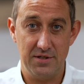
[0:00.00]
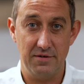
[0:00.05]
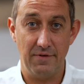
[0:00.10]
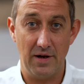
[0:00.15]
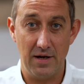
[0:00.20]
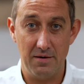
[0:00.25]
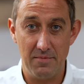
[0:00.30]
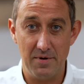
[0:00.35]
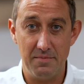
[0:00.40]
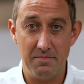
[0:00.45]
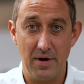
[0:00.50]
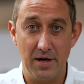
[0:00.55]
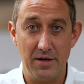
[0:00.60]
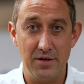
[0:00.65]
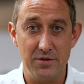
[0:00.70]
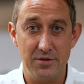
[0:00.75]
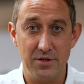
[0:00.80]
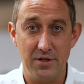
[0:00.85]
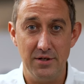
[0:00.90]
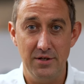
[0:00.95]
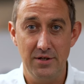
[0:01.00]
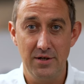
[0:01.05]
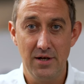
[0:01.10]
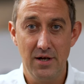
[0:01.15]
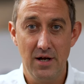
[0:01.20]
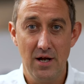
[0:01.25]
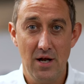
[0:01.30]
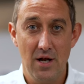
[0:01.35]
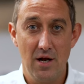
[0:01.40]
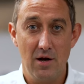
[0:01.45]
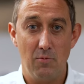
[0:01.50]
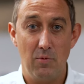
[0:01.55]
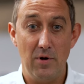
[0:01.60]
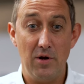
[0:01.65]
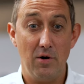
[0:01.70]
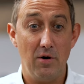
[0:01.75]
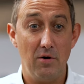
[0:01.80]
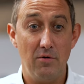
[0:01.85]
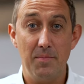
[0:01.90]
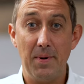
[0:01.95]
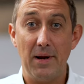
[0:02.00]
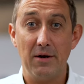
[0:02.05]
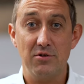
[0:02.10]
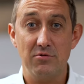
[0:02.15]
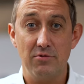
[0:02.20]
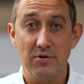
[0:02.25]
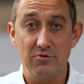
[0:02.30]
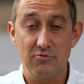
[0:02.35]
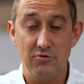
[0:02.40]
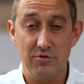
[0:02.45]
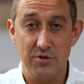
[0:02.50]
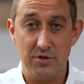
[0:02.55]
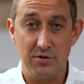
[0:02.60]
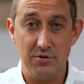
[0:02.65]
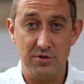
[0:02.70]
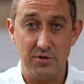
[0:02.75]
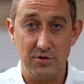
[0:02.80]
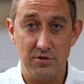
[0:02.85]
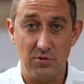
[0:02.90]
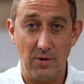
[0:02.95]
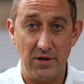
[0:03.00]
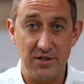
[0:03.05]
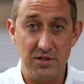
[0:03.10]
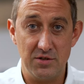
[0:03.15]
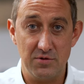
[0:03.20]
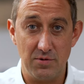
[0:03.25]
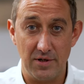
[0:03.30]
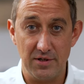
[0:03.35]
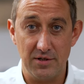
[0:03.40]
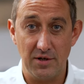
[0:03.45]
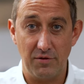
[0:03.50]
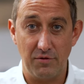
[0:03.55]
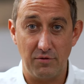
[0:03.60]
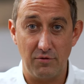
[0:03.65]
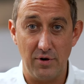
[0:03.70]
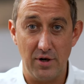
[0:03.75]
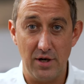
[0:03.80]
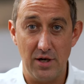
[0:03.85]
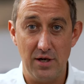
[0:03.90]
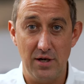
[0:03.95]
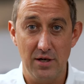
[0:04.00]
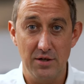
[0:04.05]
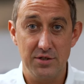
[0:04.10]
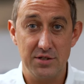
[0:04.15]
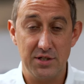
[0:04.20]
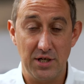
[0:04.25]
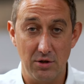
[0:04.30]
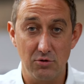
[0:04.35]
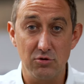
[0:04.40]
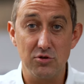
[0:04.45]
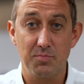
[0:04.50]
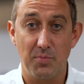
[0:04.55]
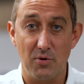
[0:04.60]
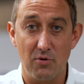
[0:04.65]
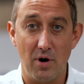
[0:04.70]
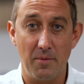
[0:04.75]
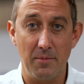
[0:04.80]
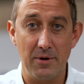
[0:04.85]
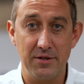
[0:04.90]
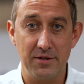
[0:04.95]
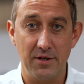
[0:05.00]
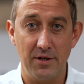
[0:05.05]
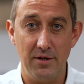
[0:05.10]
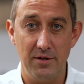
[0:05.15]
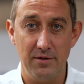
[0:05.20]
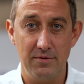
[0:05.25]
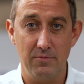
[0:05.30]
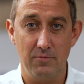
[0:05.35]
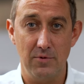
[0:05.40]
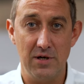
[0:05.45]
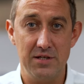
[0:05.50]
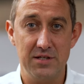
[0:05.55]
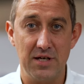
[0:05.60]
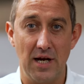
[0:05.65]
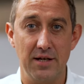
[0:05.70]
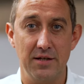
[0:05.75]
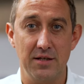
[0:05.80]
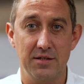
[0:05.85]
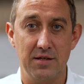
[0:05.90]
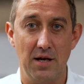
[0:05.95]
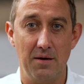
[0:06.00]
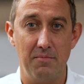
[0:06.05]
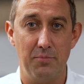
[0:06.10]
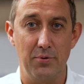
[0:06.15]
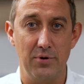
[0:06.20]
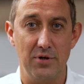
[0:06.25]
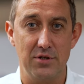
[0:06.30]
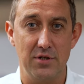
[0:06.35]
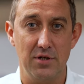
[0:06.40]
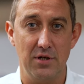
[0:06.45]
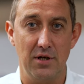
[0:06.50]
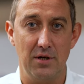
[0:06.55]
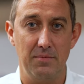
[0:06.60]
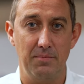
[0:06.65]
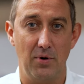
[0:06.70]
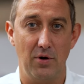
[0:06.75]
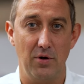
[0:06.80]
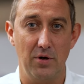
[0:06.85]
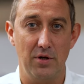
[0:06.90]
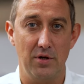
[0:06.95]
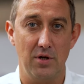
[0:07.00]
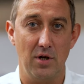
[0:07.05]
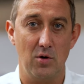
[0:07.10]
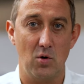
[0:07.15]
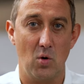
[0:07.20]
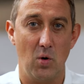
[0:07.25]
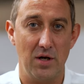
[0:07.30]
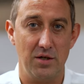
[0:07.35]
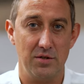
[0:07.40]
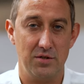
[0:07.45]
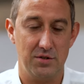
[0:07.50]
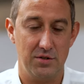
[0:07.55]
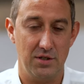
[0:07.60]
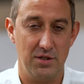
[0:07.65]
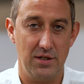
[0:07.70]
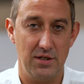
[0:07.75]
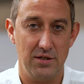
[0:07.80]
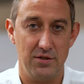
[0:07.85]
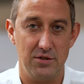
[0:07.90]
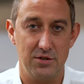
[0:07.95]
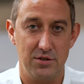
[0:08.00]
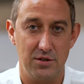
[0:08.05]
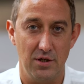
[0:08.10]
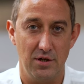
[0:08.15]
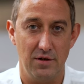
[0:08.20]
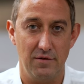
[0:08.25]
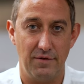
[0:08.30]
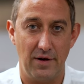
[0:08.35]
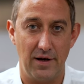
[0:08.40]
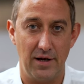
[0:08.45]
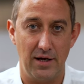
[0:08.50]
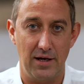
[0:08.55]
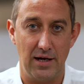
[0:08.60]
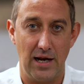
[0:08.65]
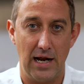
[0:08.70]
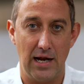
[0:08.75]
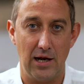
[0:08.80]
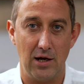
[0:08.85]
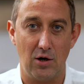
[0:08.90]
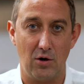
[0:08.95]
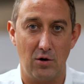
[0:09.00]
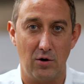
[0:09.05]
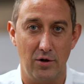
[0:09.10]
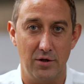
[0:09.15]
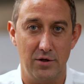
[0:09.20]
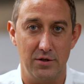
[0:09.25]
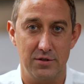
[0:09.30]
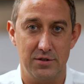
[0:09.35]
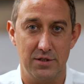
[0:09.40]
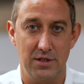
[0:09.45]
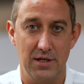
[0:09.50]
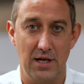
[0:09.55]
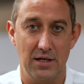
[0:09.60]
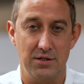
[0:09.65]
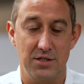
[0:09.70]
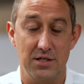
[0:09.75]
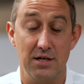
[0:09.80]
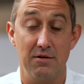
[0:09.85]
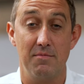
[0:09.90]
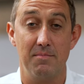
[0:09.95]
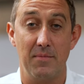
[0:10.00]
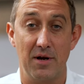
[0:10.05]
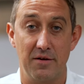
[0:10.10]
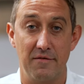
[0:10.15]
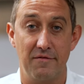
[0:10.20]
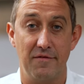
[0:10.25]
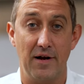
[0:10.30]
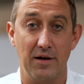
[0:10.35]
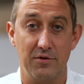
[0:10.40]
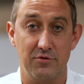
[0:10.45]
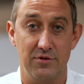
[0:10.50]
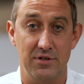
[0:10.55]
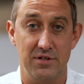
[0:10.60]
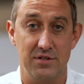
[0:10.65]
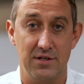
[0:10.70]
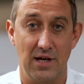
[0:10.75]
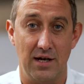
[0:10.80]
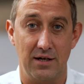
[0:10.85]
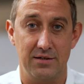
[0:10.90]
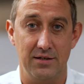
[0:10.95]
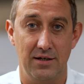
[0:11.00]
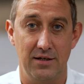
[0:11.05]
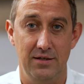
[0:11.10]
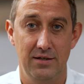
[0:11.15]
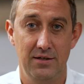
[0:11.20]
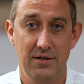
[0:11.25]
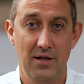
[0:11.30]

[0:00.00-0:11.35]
Development Manager. We are about to introduce the 2023 Skills Barometer. We take the temperature by questioning and surveying our clients in the engineering manufacturing sector